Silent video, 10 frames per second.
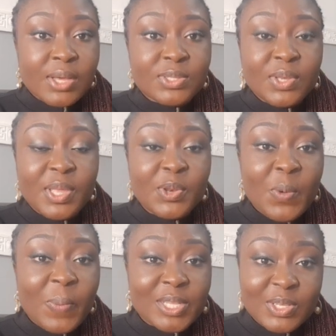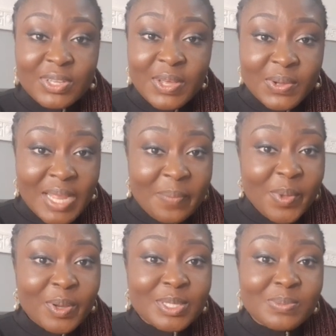So in no particular order, I'm
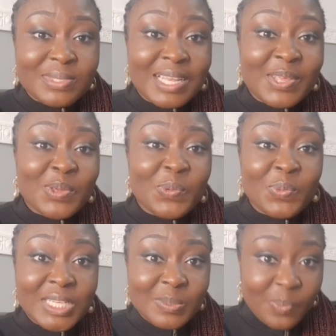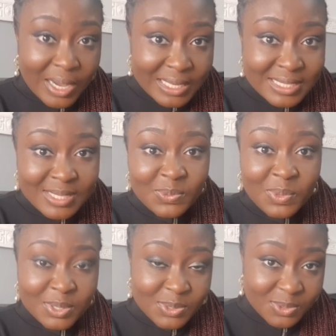not going to be telling you which bank did
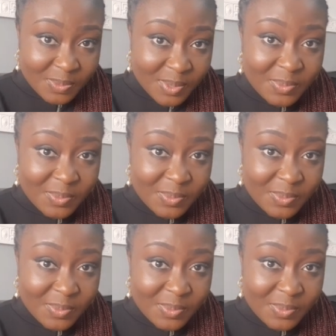what to me,